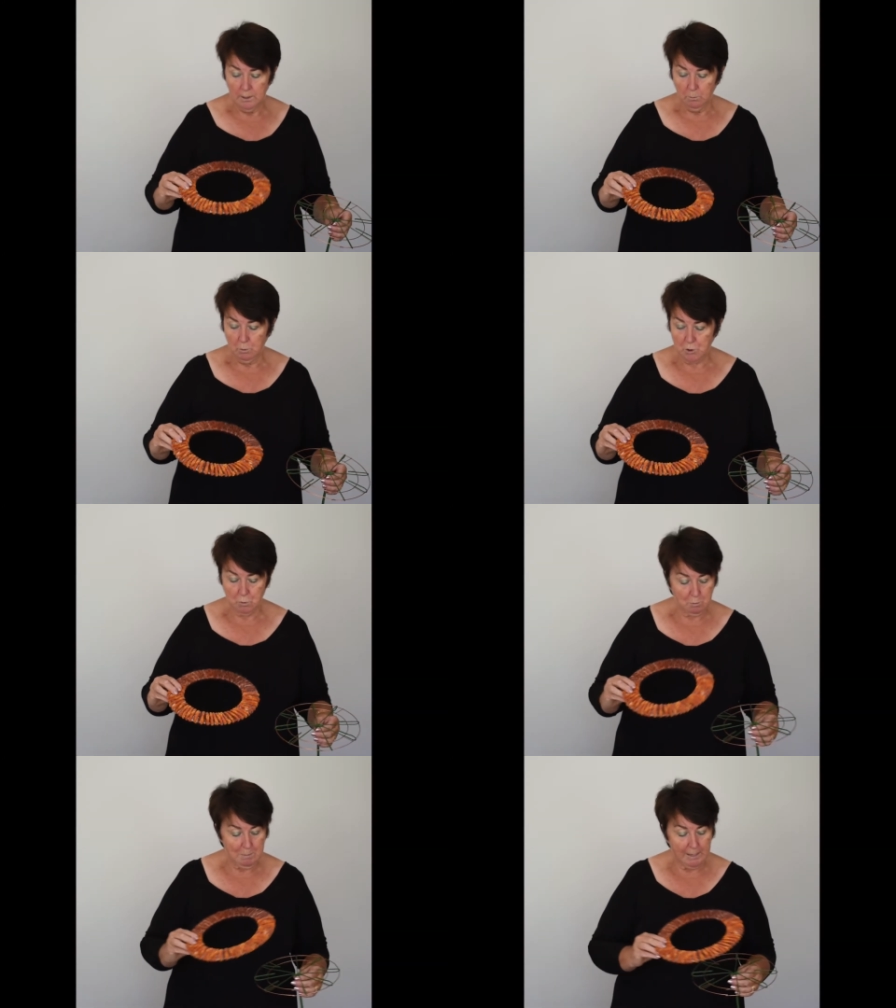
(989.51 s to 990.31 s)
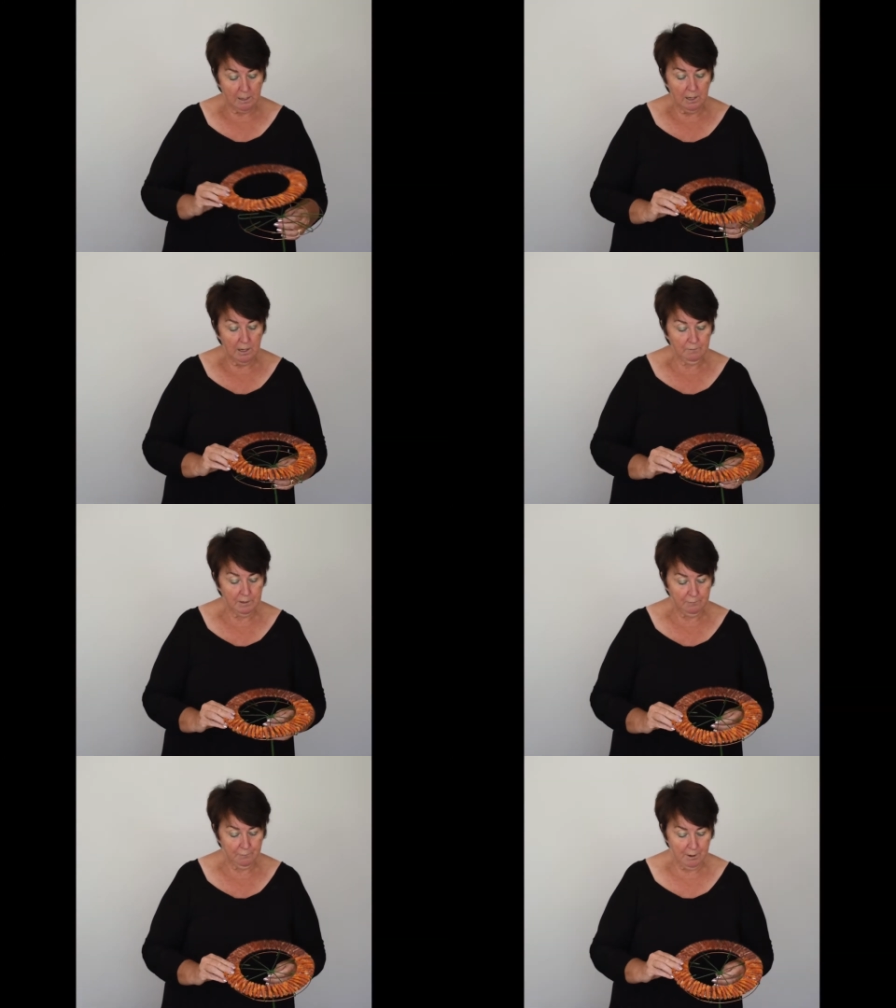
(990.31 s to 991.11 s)
which would make a
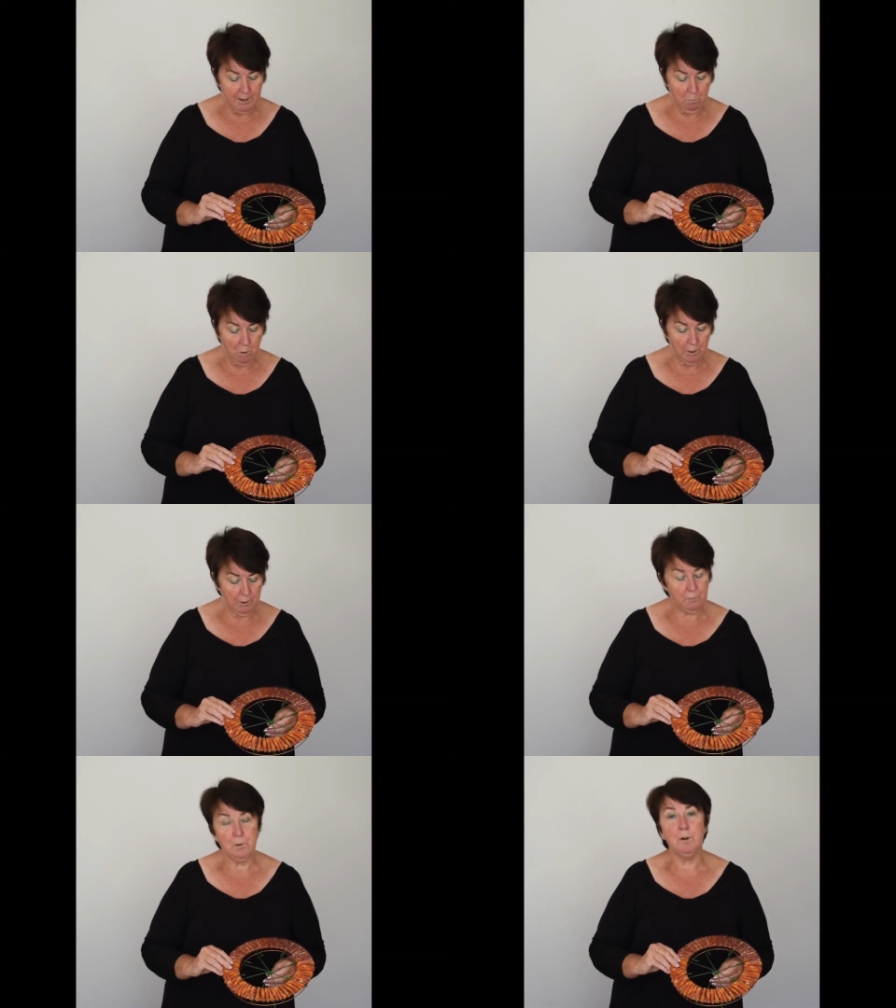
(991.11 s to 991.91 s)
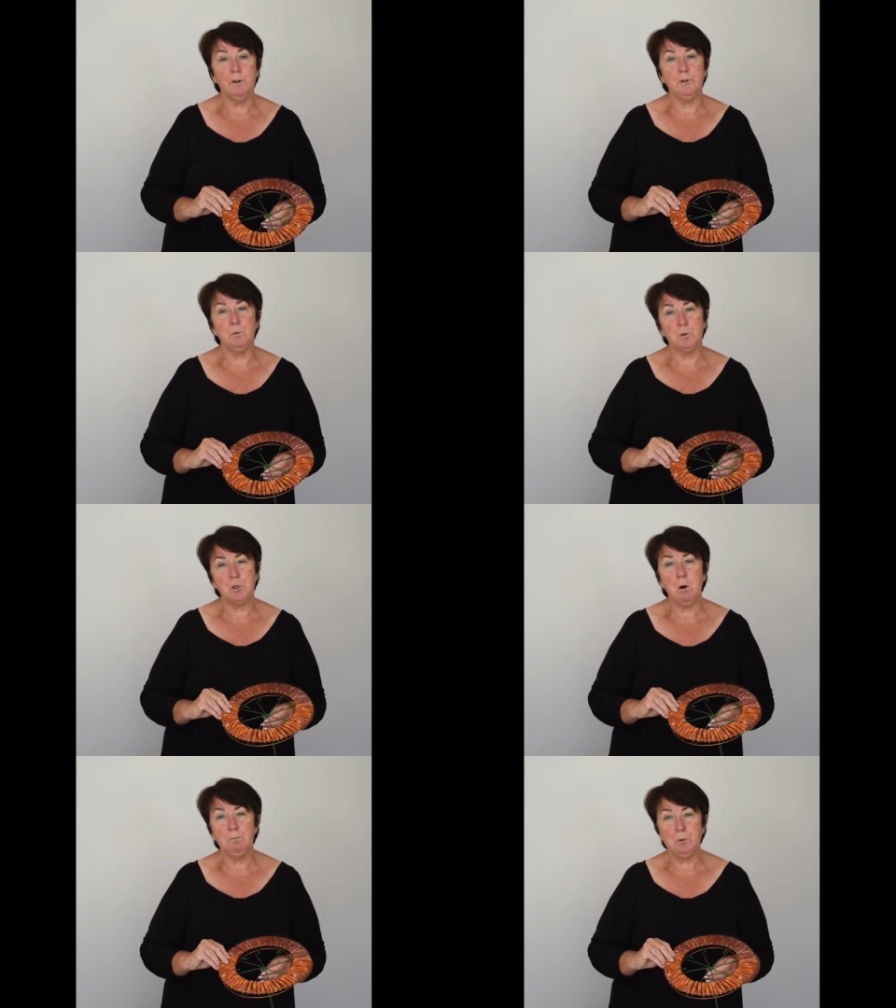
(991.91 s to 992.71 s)
lovely framework for an
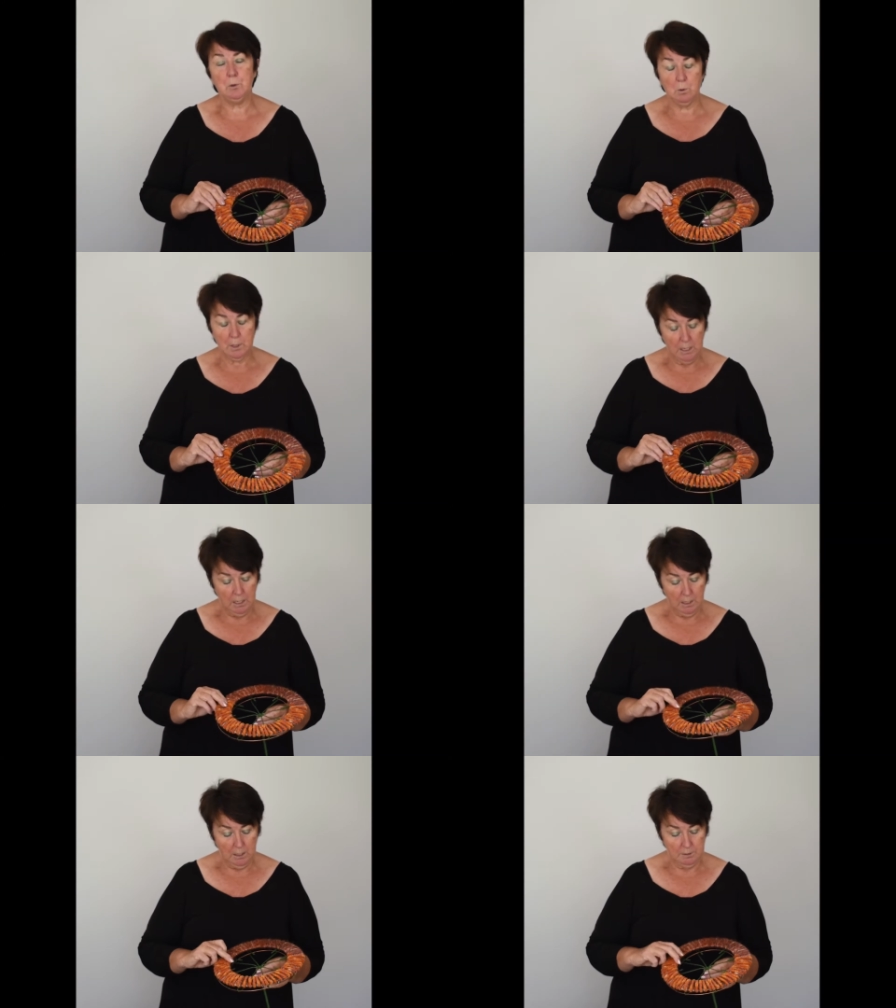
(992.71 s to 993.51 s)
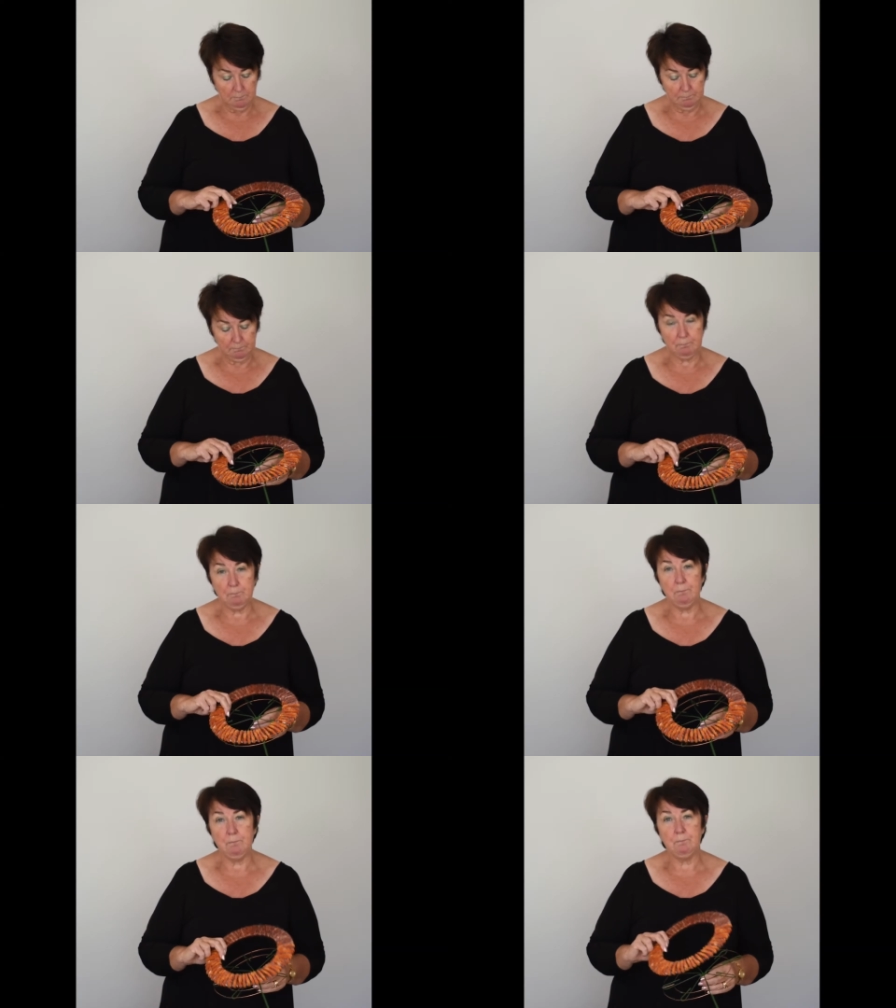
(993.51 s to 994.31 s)
autumnal
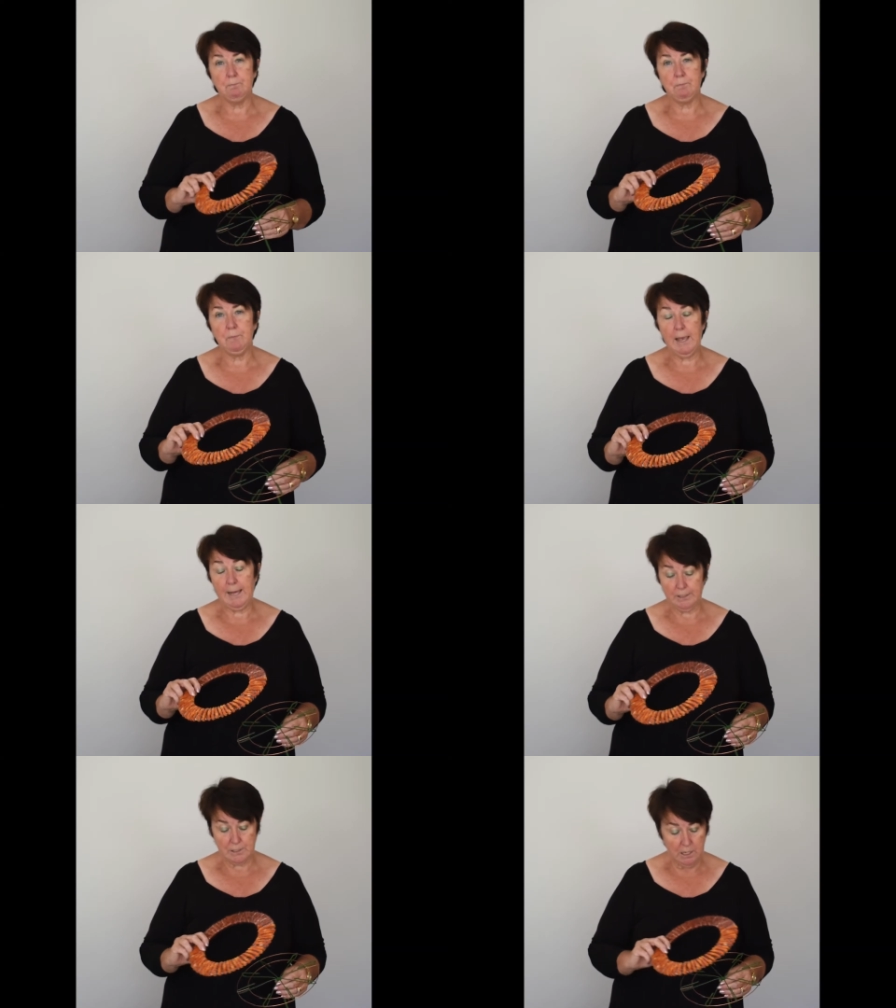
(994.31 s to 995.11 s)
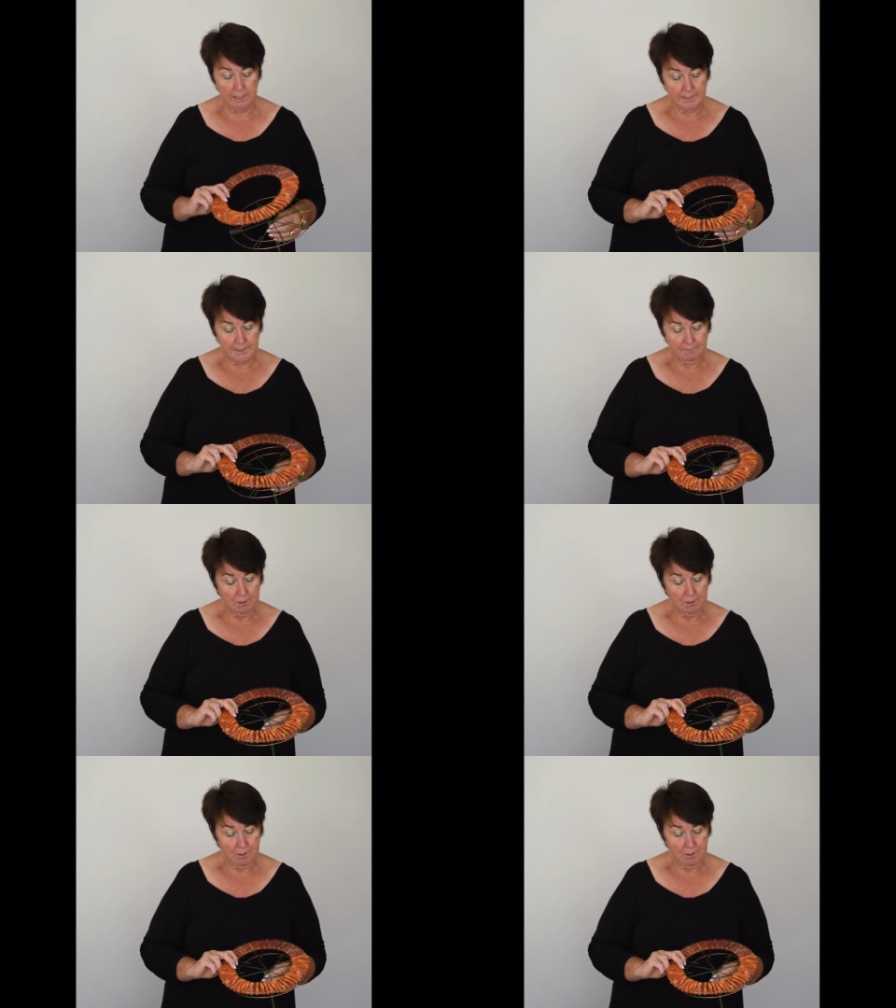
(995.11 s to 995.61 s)
hand tied,